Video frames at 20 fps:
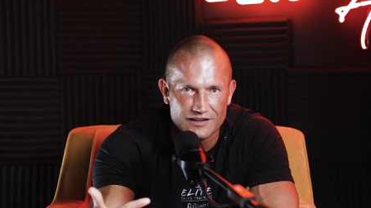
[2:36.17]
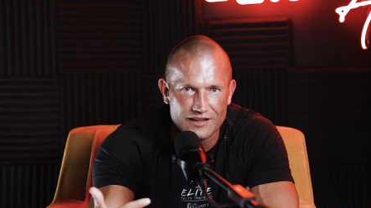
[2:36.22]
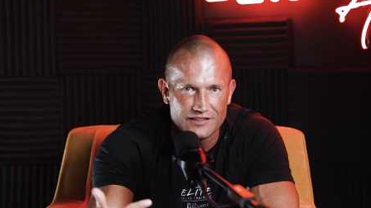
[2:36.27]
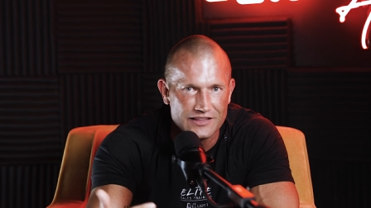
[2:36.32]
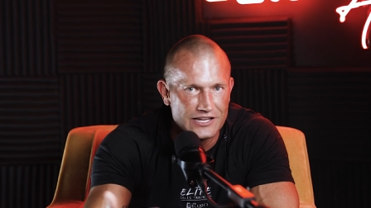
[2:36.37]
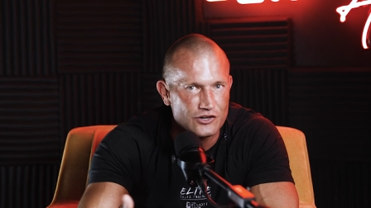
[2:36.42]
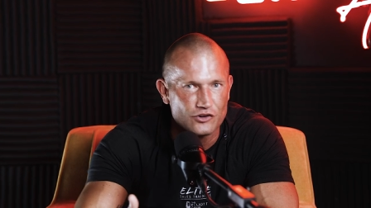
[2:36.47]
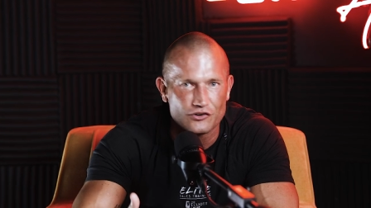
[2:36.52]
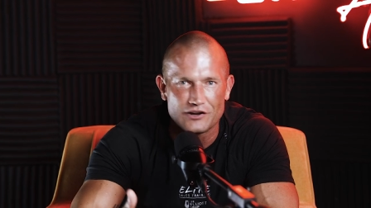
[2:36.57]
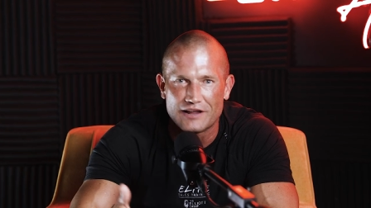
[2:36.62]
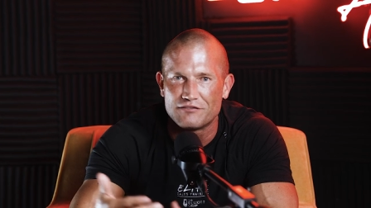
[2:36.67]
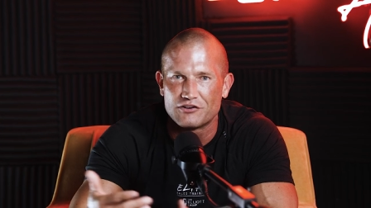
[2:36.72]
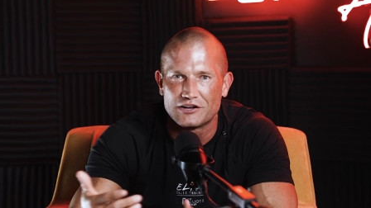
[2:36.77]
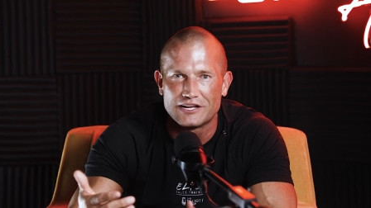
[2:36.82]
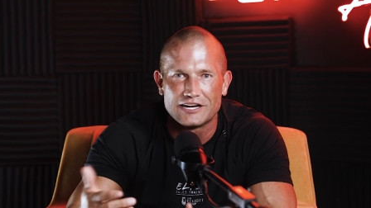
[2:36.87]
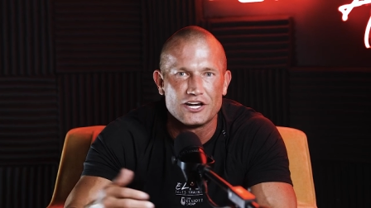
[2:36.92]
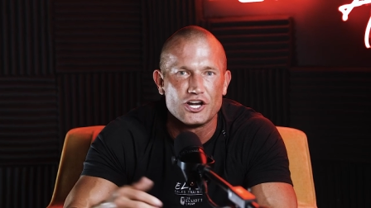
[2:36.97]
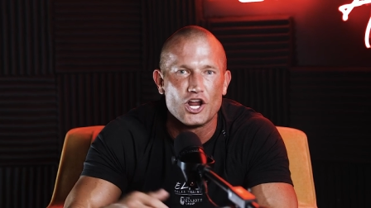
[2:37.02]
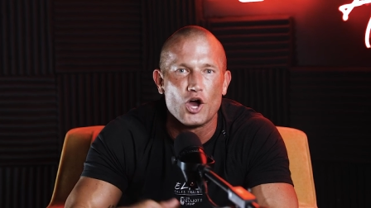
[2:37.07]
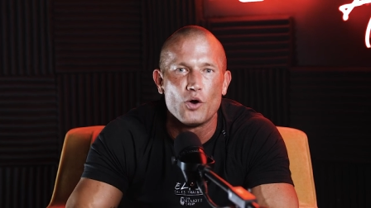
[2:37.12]
and then you'll never
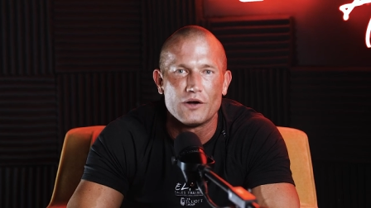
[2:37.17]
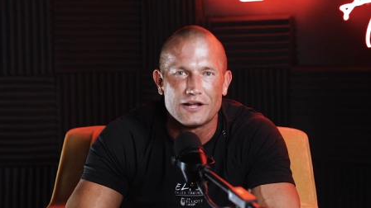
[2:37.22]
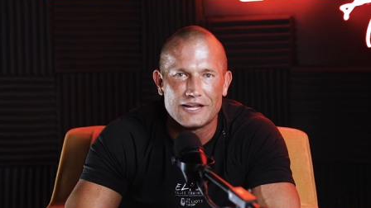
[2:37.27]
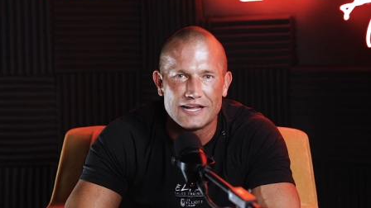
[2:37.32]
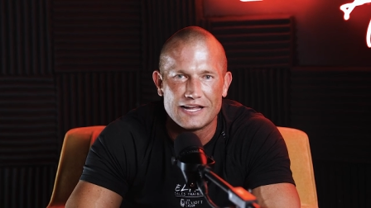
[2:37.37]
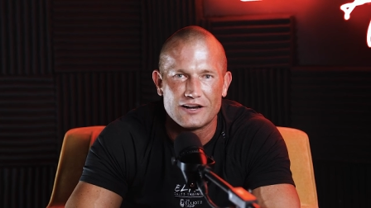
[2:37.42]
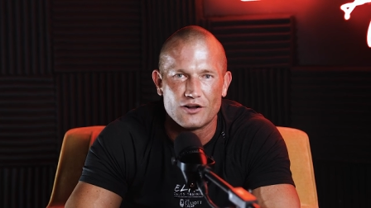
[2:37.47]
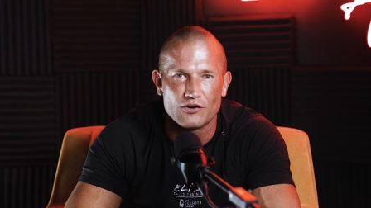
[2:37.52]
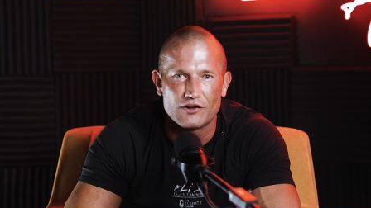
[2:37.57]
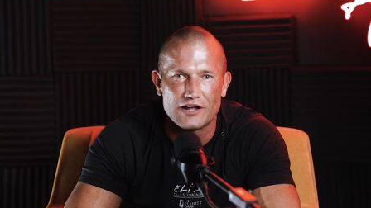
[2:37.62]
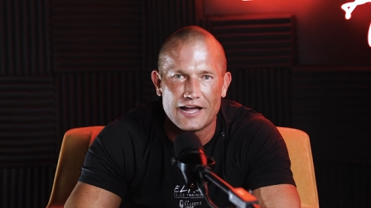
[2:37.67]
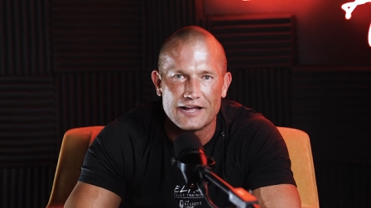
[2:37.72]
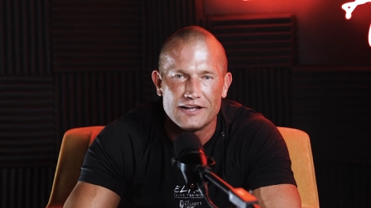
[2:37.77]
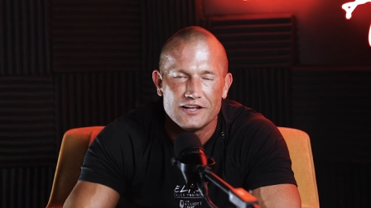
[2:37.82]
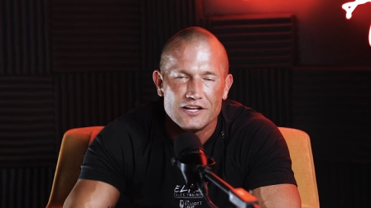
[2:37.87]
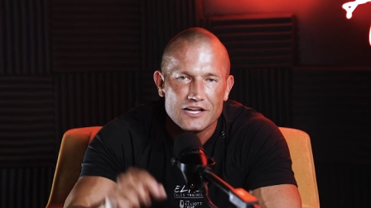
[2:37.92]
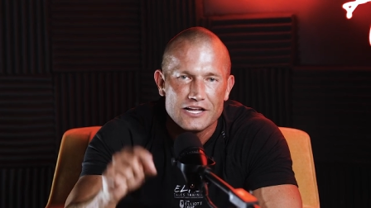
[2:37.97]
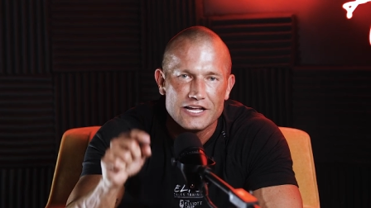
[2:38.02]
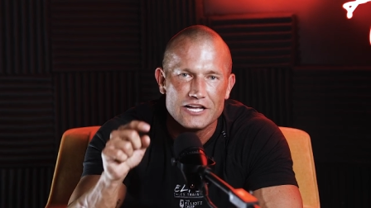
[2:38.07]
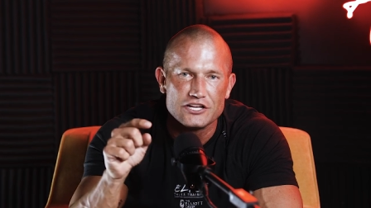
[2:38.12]
get a no again, okay?
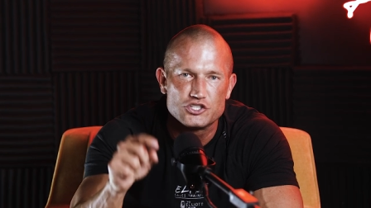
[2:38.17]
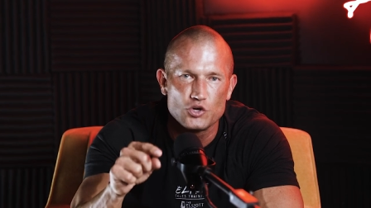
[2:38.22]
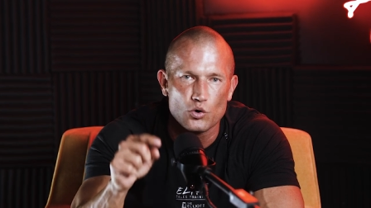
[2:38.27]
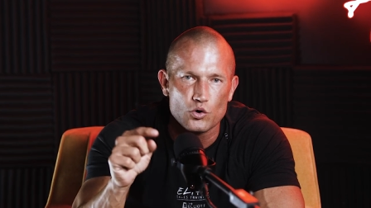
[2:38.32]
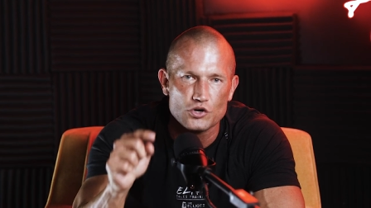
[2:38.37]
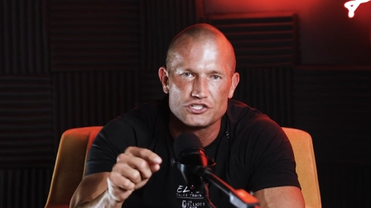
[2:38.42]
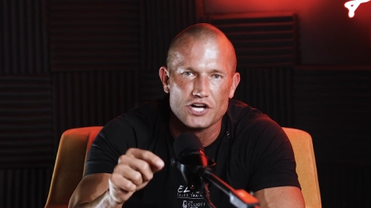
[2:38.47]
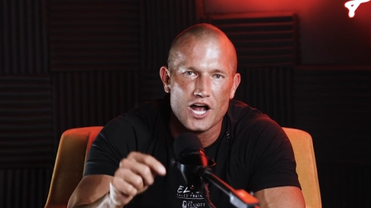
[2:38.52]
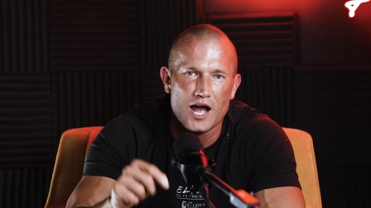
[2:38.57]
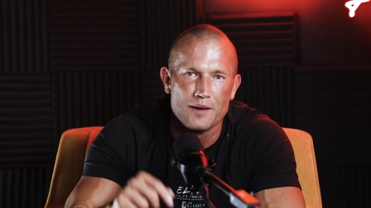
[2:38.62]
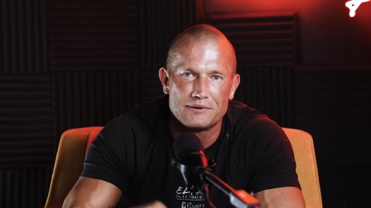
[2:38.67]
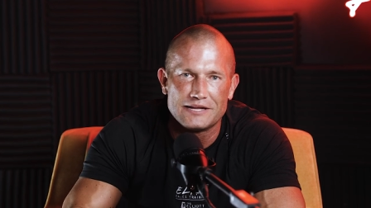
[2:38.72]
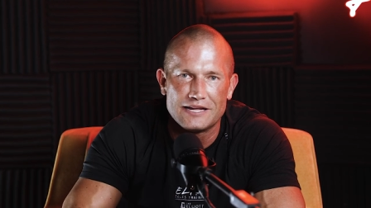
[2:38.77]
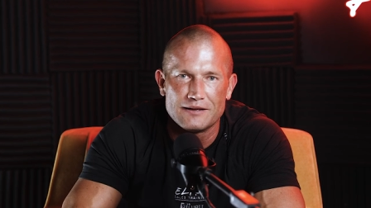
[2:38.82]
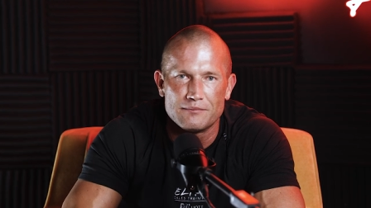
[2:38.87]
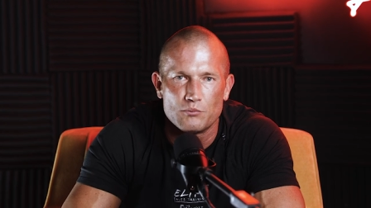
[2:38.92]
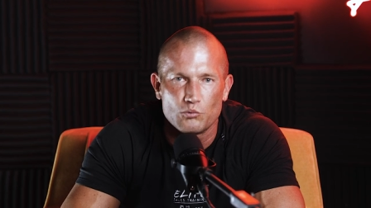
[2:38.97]
It's your job to give